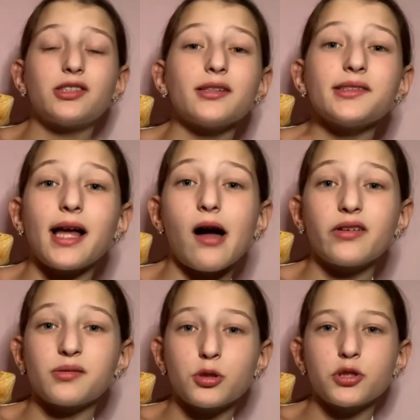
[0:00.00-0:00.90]
doesn't have
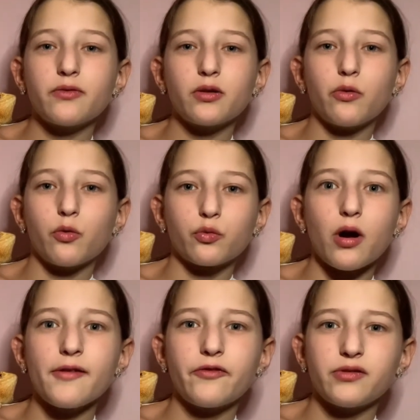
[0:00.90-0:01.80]
as much of a
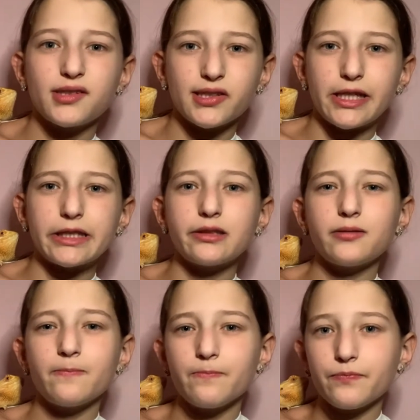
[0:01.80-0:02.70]
rough
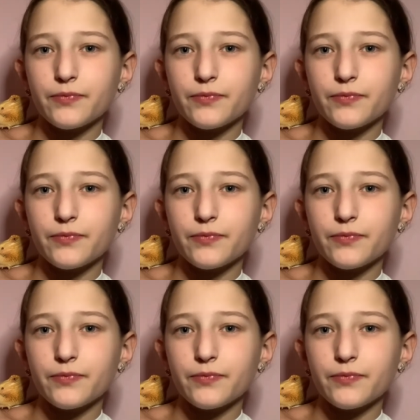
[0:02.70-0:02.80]
skin